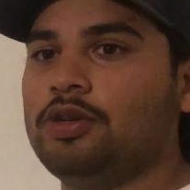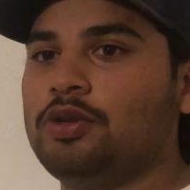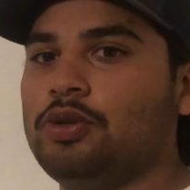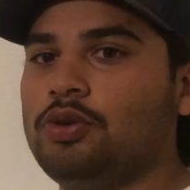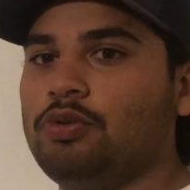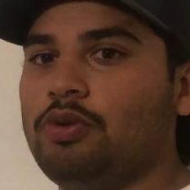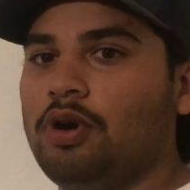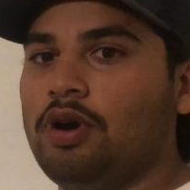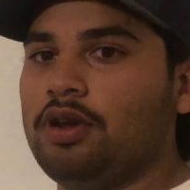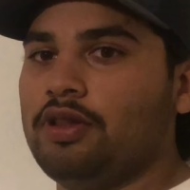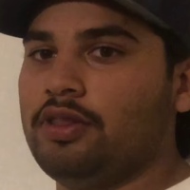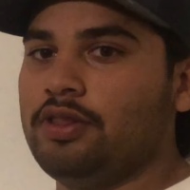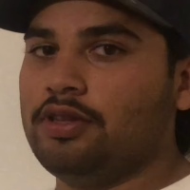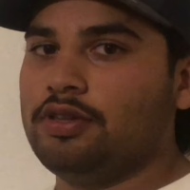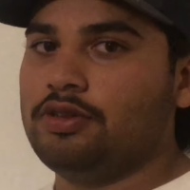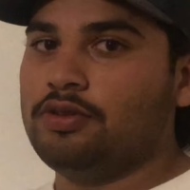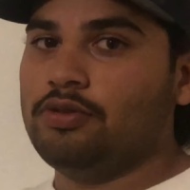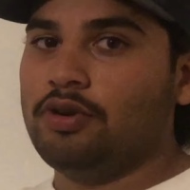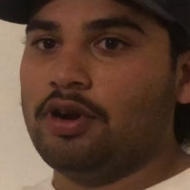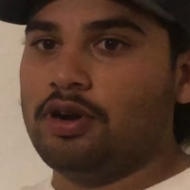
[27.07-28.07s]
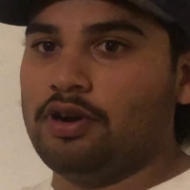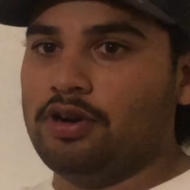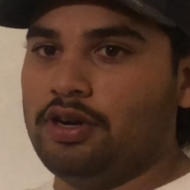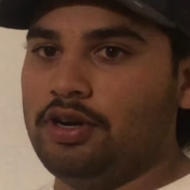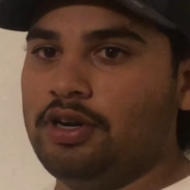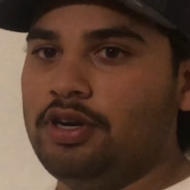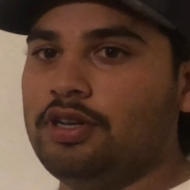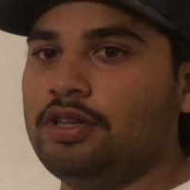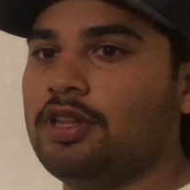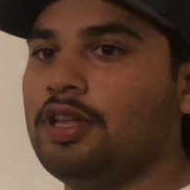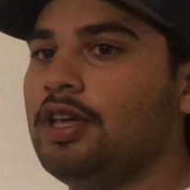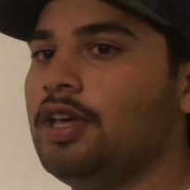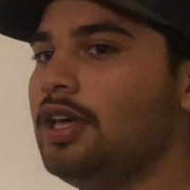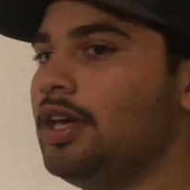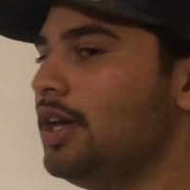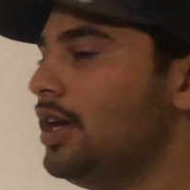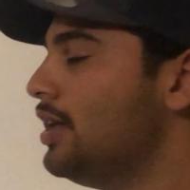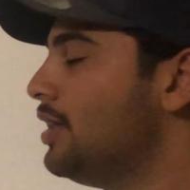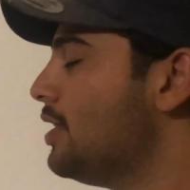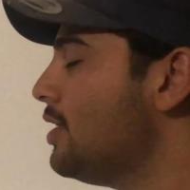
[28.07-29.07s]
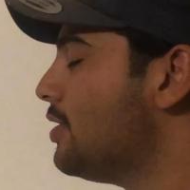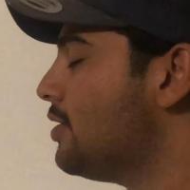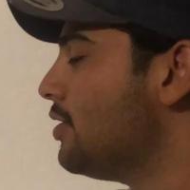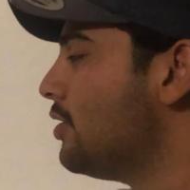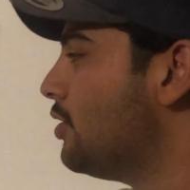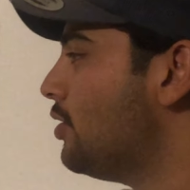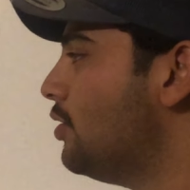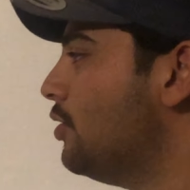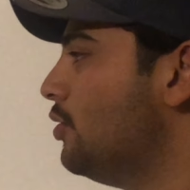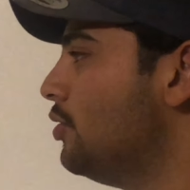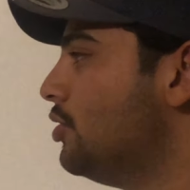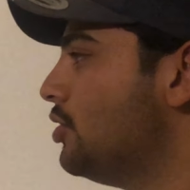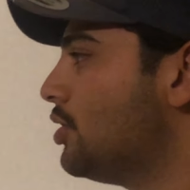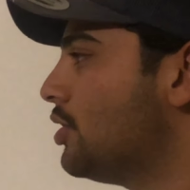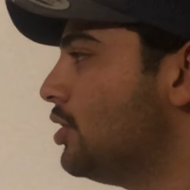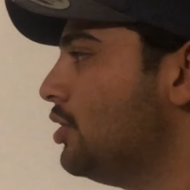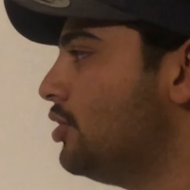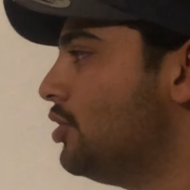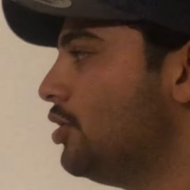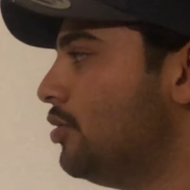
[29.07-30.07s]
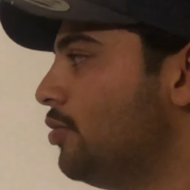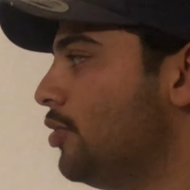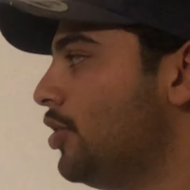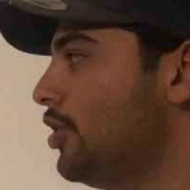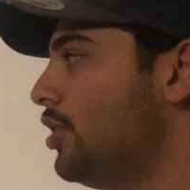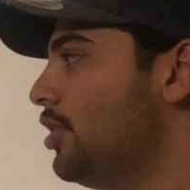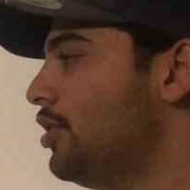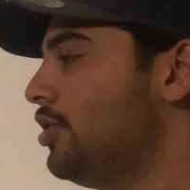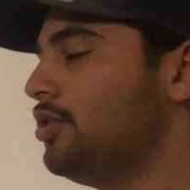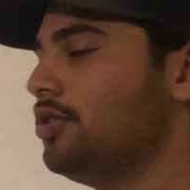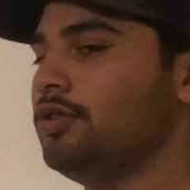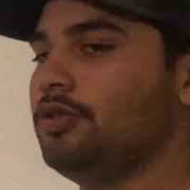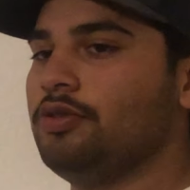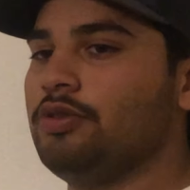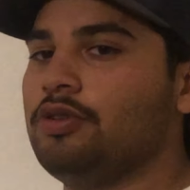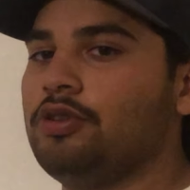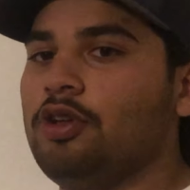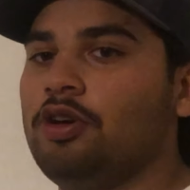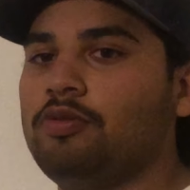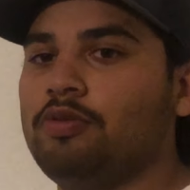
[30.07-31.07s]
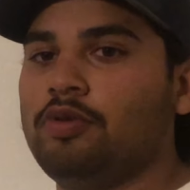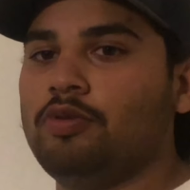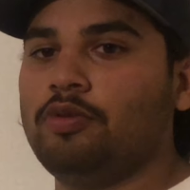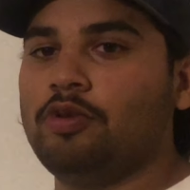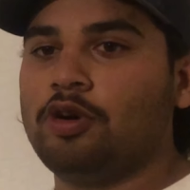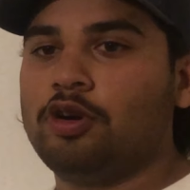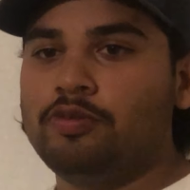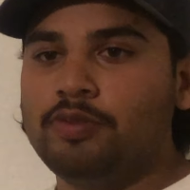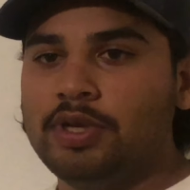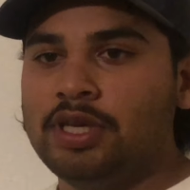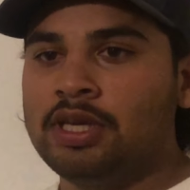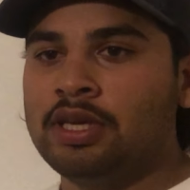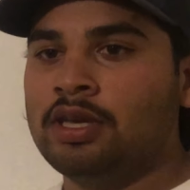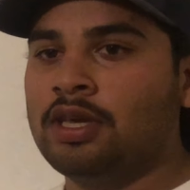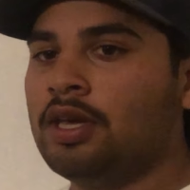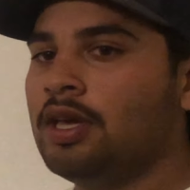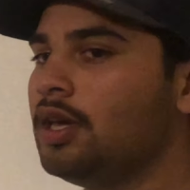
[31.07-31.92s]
to our earth, and it's a huge contributor to global warming.